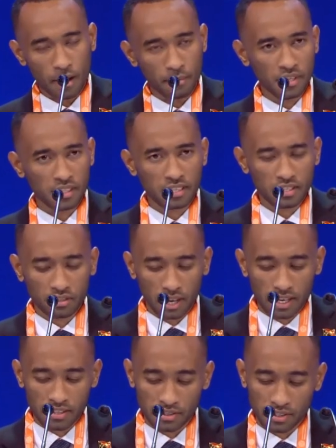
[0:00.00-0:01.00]
Amidst these
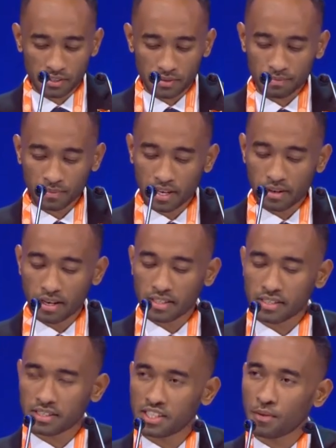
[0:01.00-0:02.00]
challenges
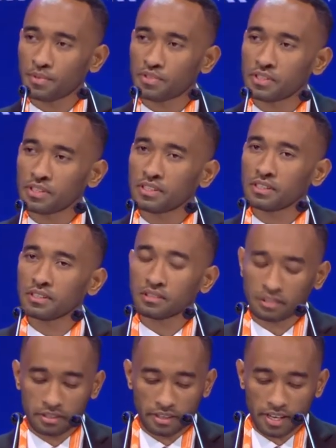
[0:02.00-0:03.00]
arises the opportunity
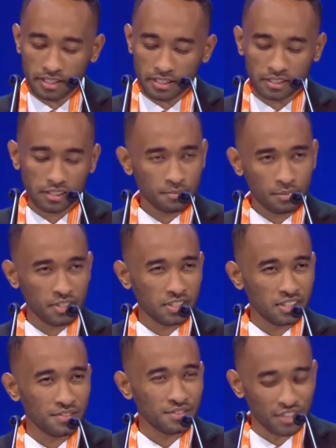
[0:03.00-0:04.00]
to create
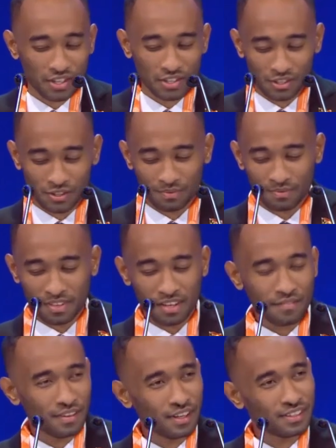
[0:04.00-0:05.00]
positive change.
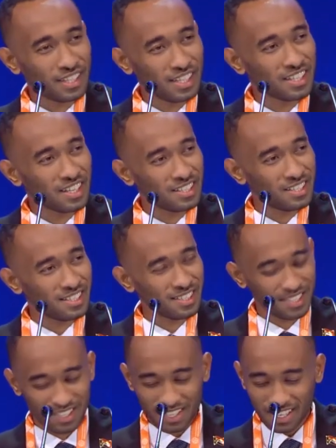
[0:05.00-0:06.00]
Fellow
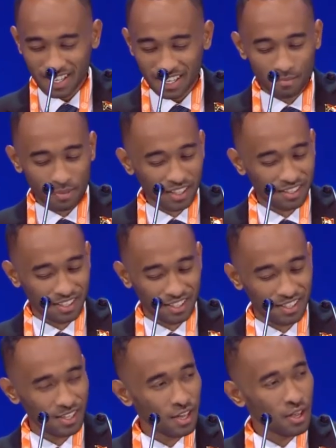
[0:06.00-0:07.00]
delegates and
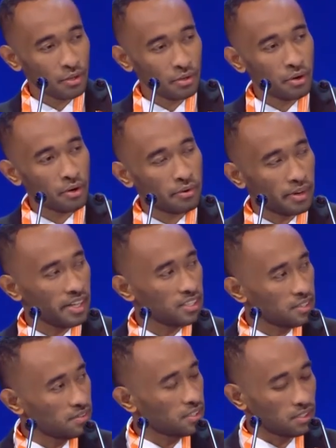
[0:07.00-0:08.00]
partners, your
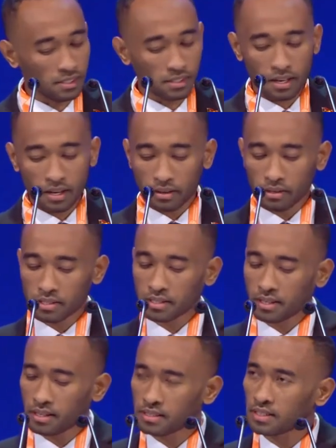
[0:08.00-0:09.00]
creativity, your
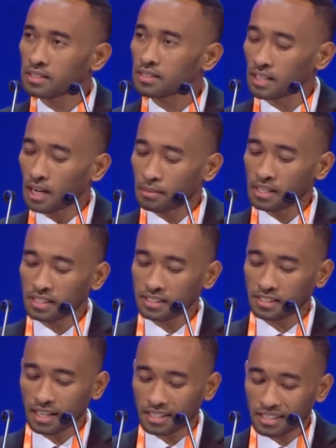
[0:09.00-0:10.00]
skill sets and
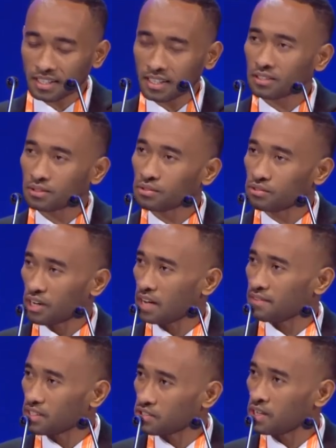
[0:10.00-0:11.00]
ability are needed to
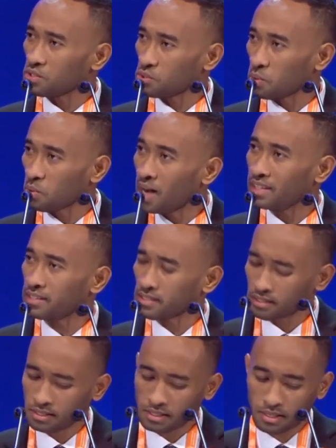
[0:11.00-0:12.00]
drive the change we
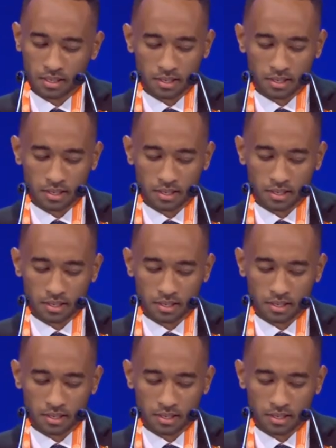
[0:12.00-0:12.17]
want.